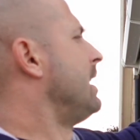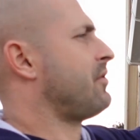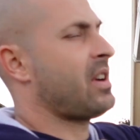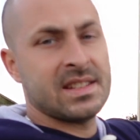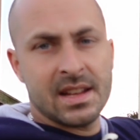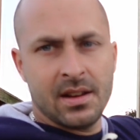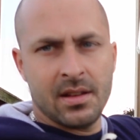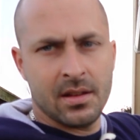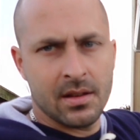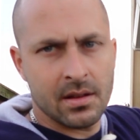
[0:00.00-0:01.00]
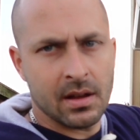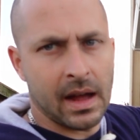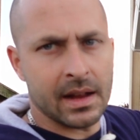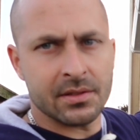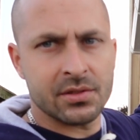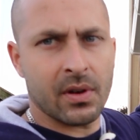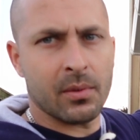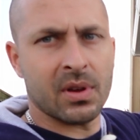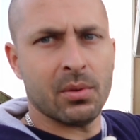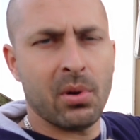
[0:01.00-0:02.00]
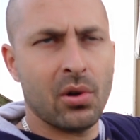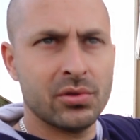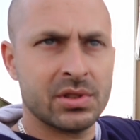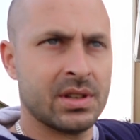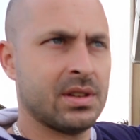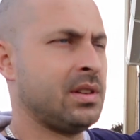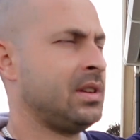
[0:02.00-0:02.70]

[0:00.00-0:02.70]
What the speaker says: resin and 12mm bolt,